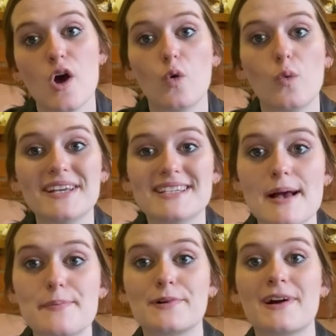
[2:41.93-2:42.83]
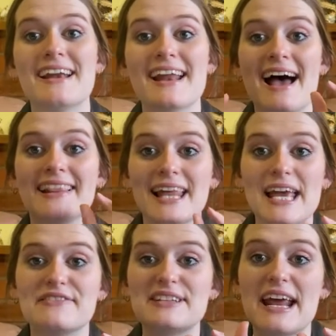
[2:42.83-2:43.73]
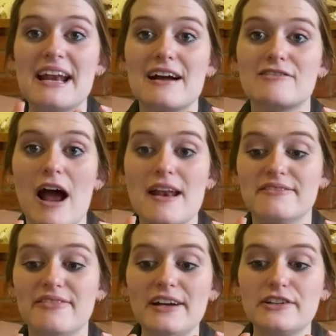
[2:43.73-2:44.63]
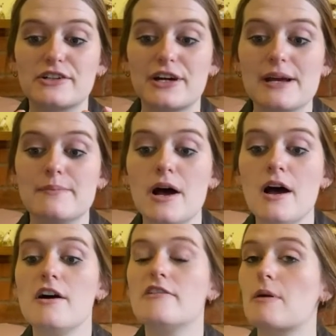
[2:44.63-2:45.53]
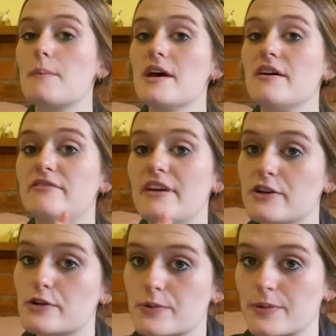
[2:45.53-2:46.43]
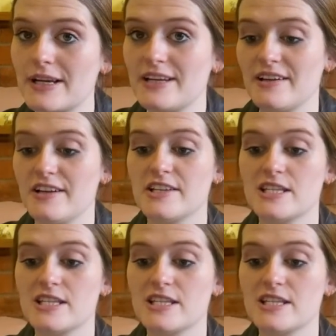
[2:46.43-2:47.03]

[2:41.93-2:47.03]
we separate our left and our right ventrium from the ventricular